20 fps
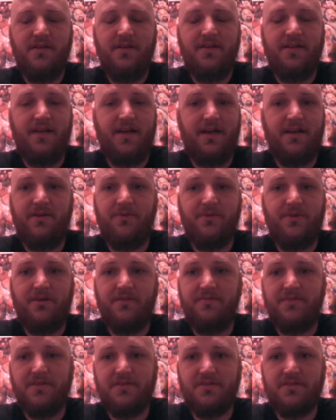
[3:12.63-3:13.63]
Now, I don't know
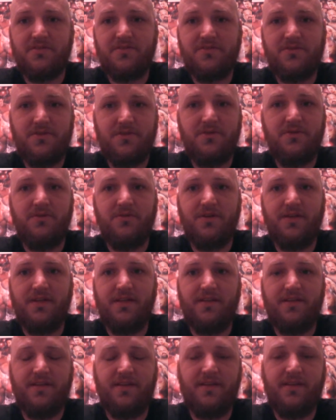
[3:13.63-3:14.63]
if this is true or
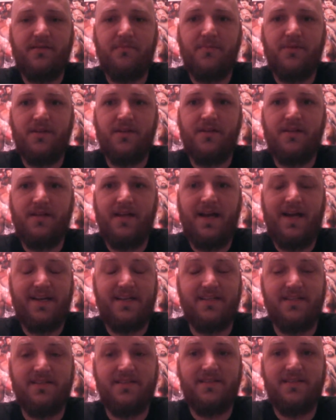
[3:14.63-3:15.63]
anything, but I
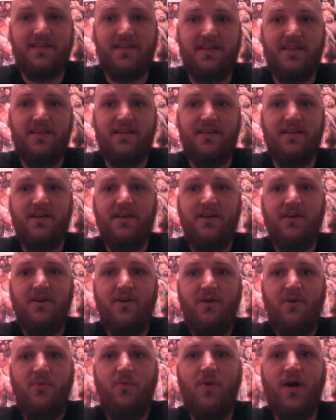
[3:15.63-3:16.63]
can see
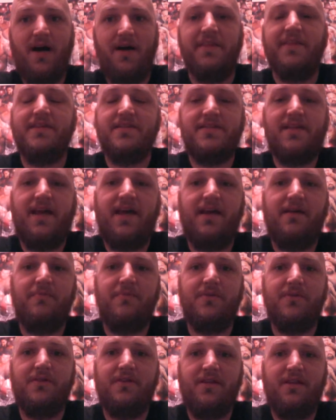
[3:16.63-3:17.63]
why this
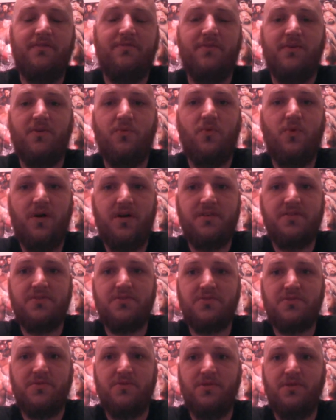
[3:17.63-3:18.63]
happened if it was
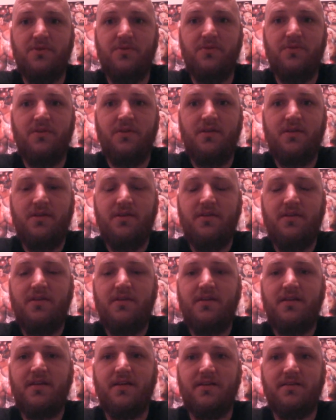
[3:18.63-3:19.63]
true.
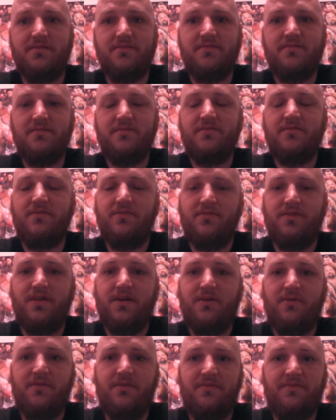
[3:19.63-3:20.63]
Because,
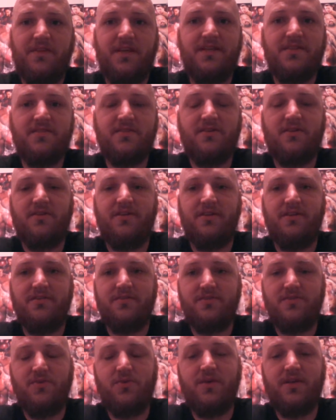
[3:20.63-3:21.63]
if they started a
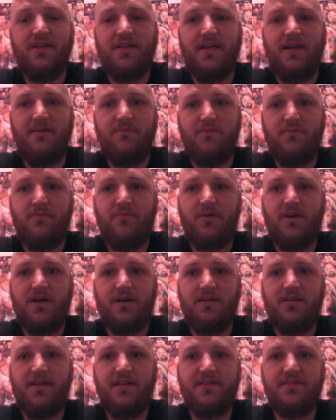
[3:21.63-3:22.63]
storyline with
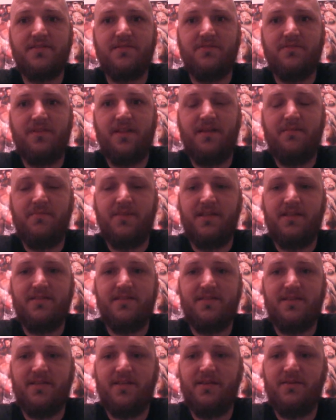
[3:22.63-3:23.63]
Brock Lesnar, that
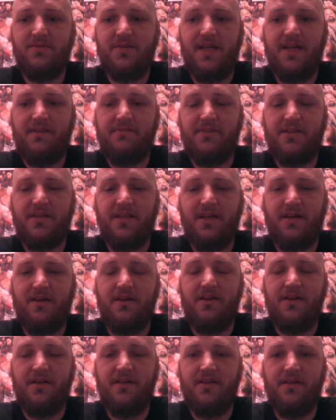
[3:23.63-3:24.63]
means that it would have to
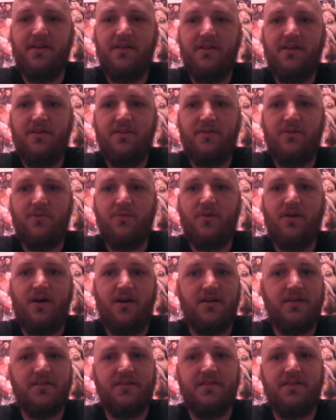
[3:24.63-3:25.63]
carry The
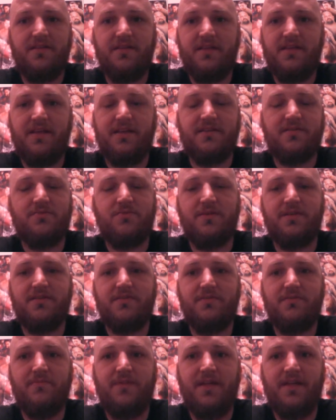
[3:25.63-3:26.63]
Rock to the next
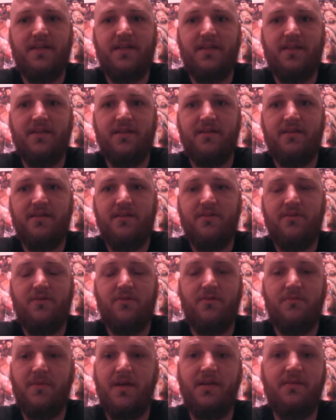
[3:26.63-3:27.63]
WrestleMania.
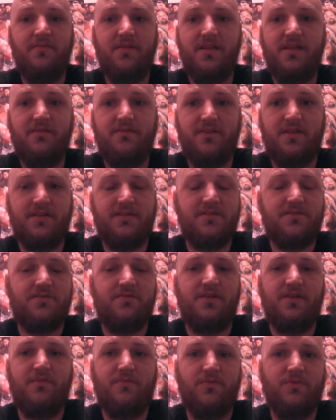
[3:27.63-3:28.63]
Or maybe even
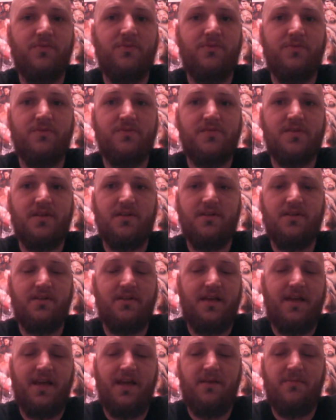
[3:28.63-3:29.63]
Extreme Rules. It could
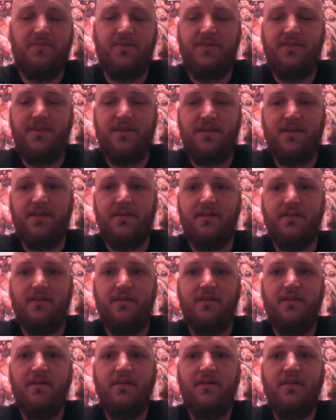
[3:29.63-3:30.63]
have happened then.
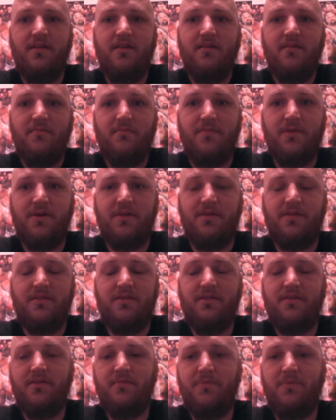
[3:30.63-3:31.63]
But
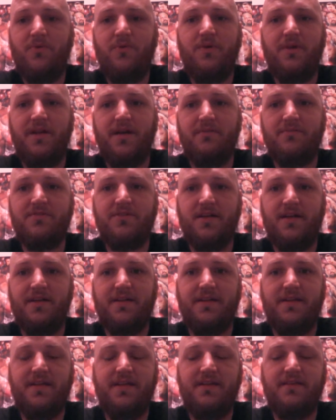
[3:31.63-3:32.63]
the point I'm trying
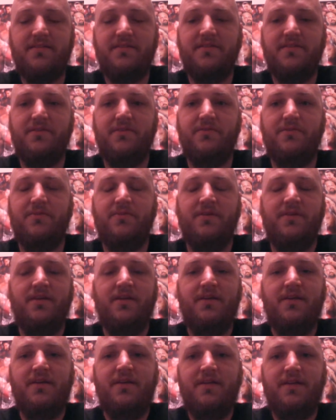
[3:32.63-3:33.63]
to get to
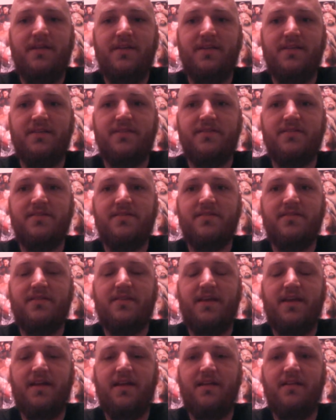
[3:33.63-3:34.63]
is
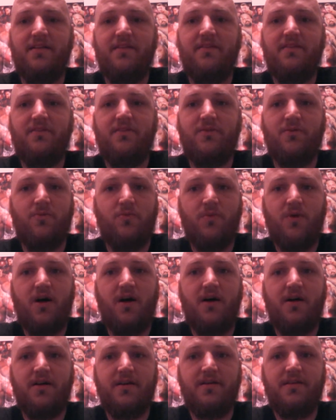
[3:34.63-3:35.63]
that The
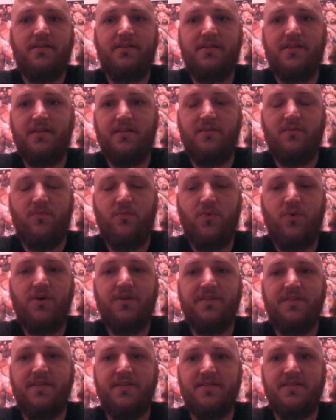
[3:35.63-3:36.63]
Rock didn't
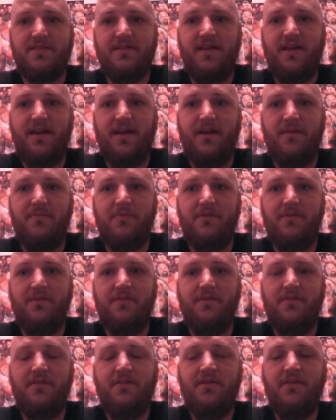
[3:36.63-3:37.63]
want this to happen.
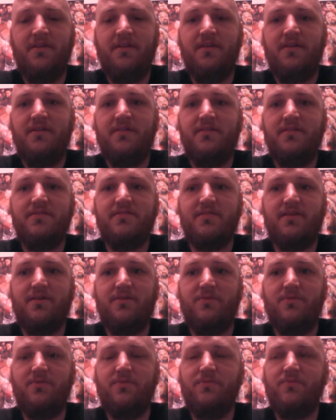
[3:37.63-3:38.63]

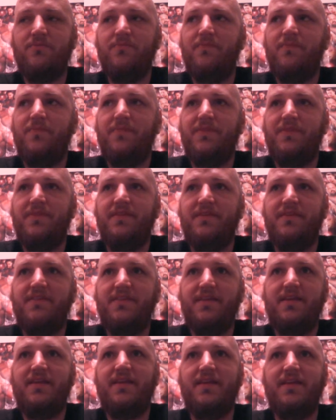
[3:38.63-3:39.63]
So, the
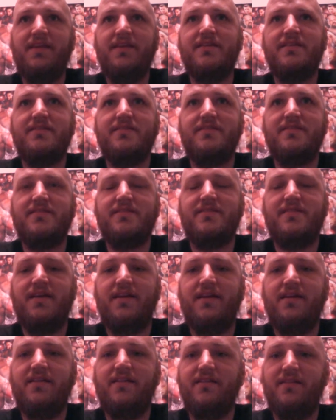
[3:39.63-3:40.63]
thing is
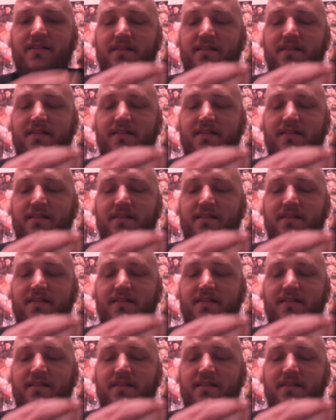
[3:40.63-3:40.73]
that